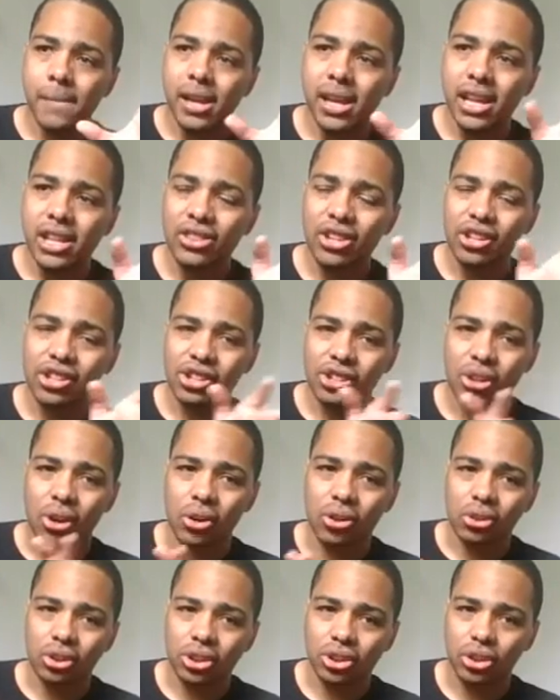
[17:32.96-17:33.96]
in the
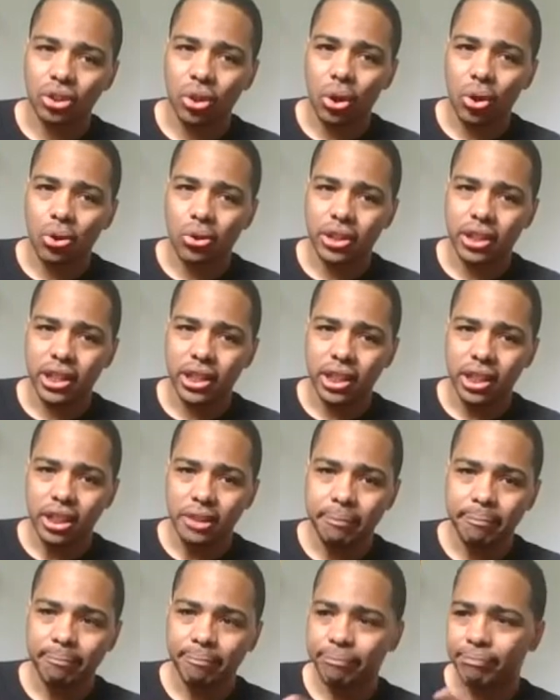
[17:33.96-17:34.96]
story,
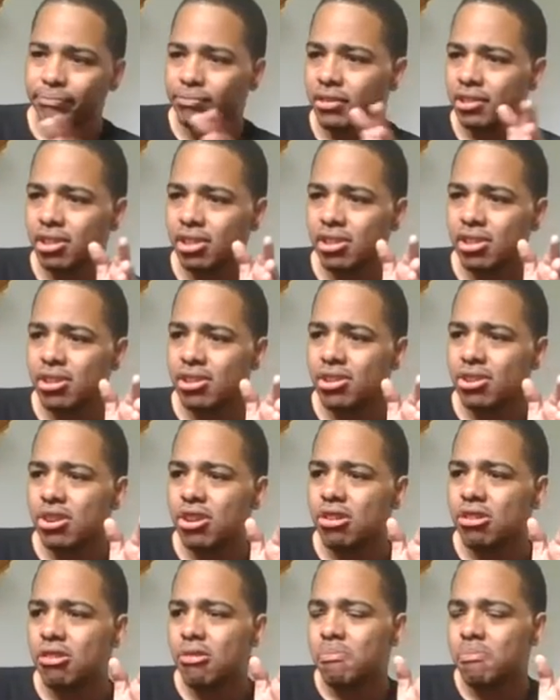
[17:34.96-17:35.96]

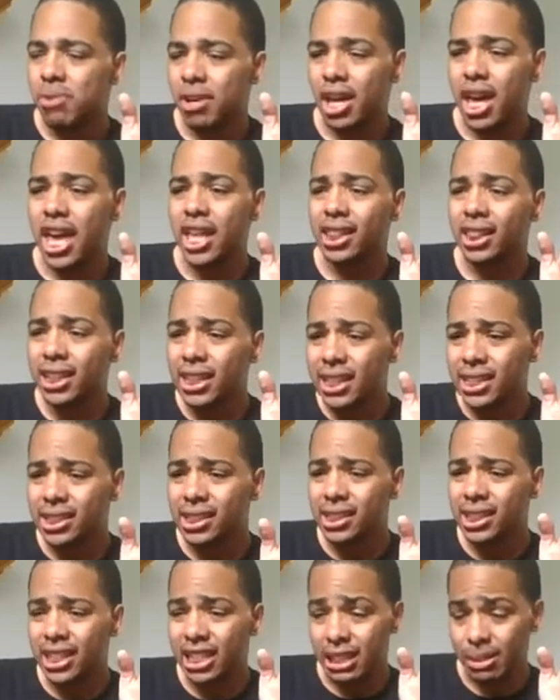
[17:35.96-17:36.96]
but at
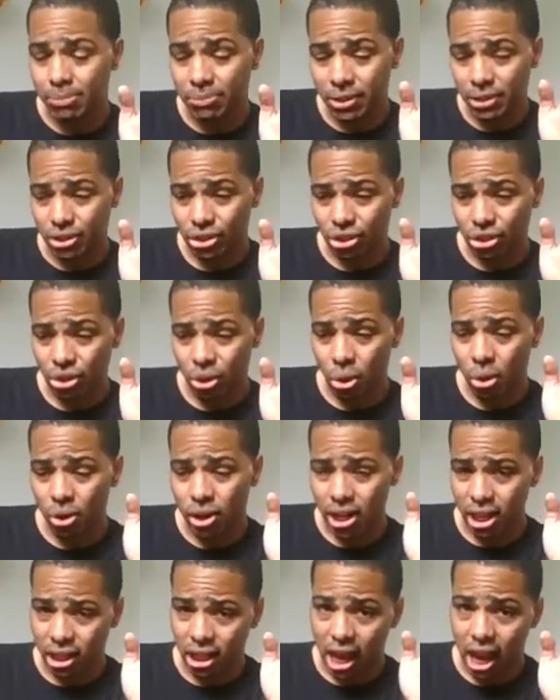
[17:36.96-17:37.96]
least keep the story
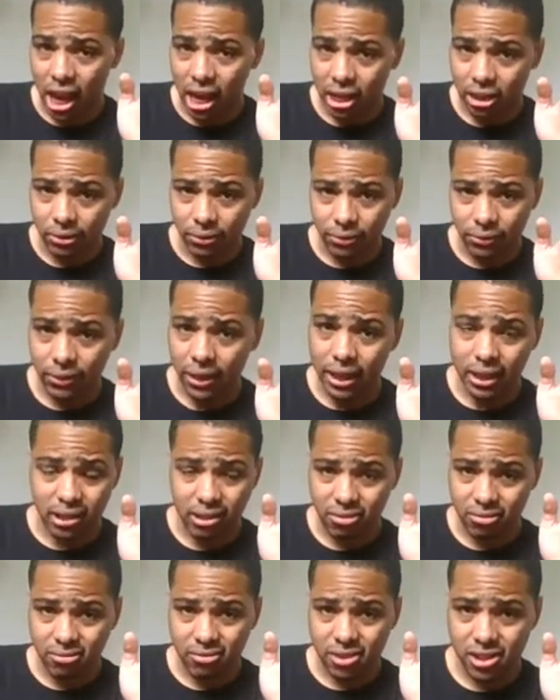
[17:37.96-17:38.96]
alive. Like
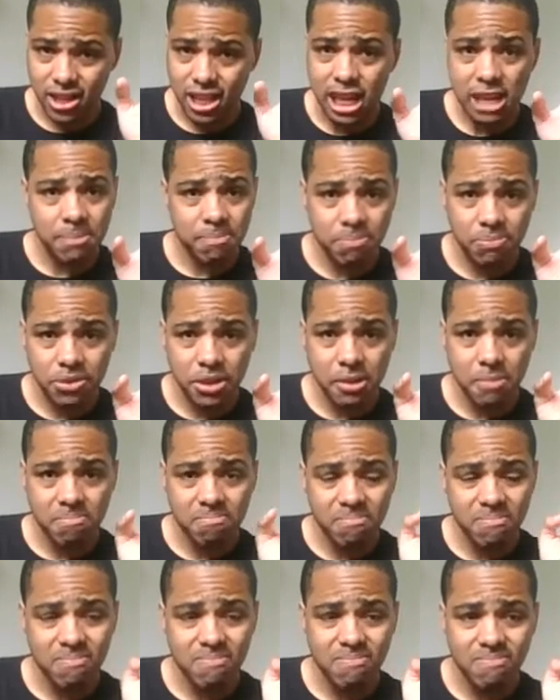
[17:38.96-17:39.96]
keep
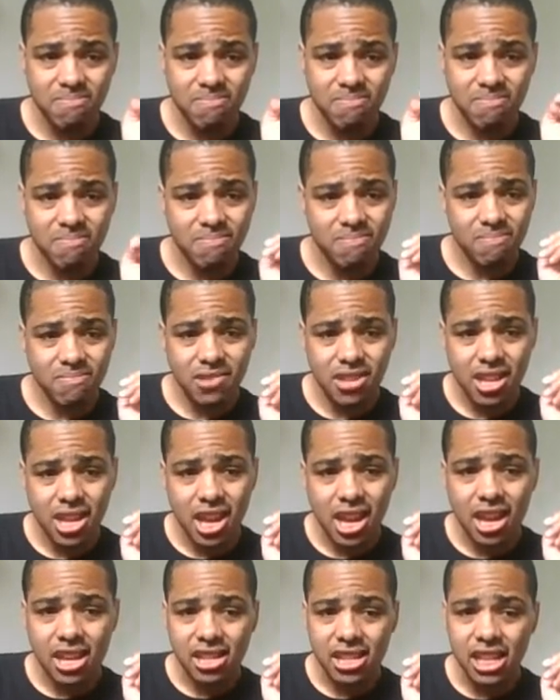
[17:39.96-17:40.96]
the
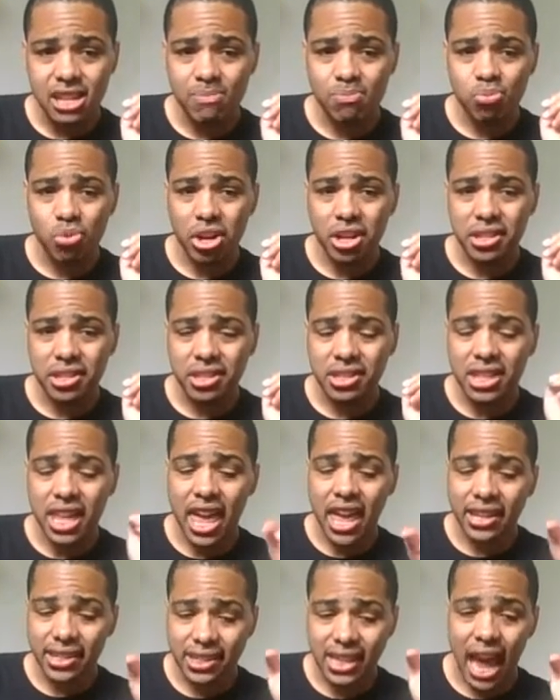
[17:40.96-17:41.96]
keep what
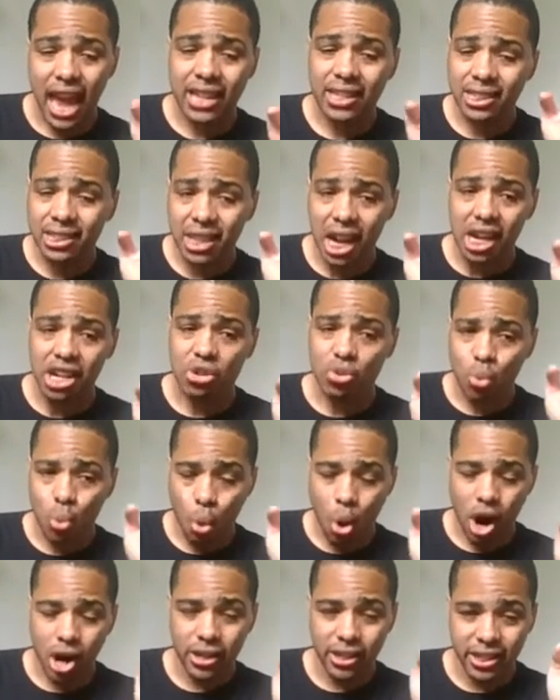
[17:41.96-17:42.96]
Zack Snyder
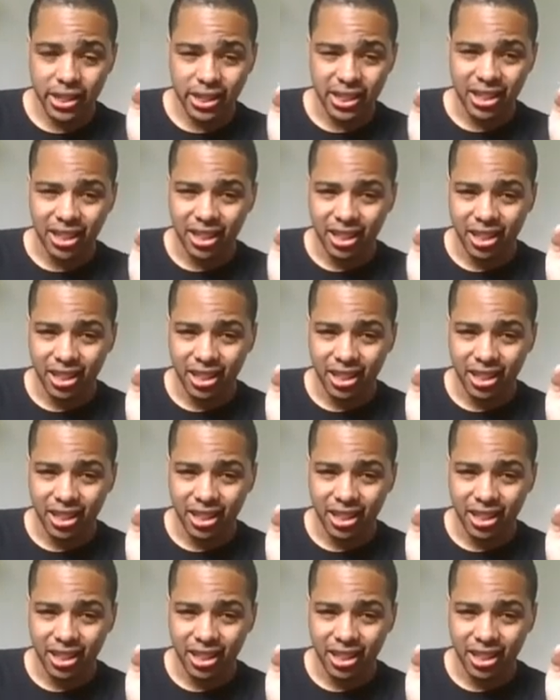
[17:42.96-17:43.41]
wanted